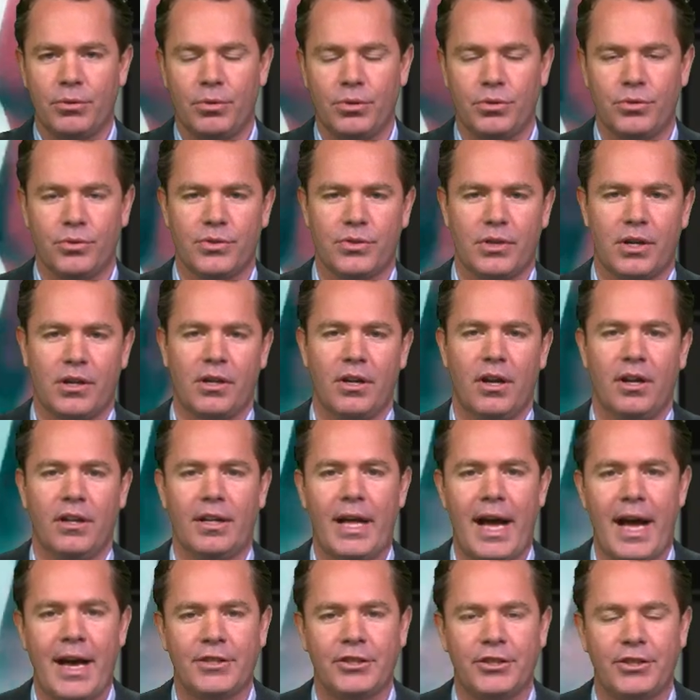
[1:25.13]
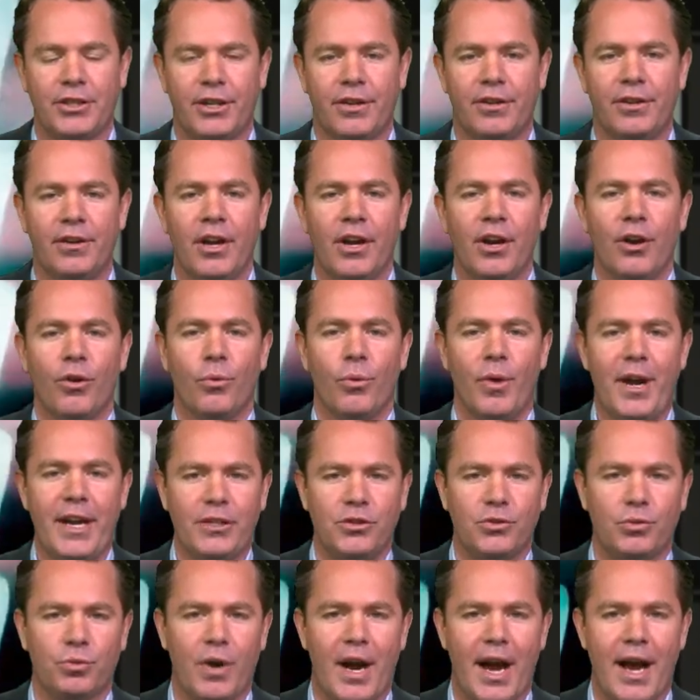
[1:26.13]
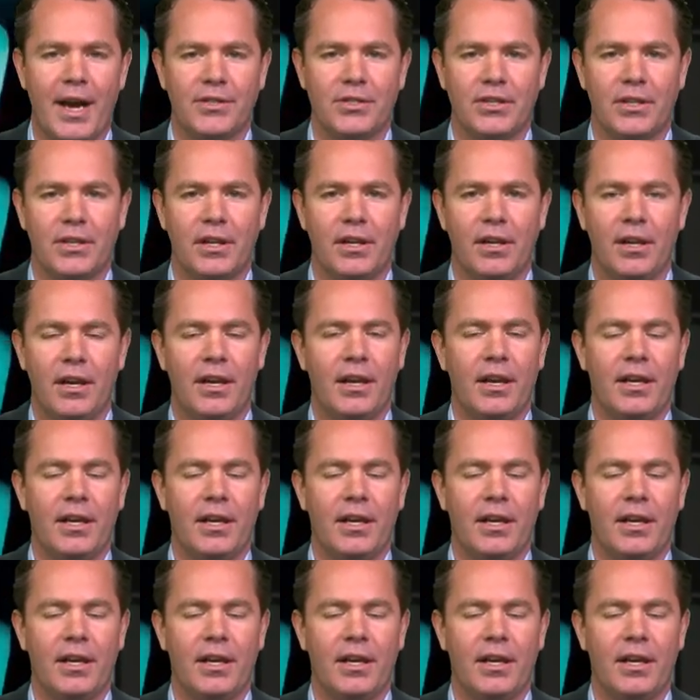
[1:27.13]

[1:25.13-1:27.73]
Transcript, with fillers: which was our call last year, rates rising.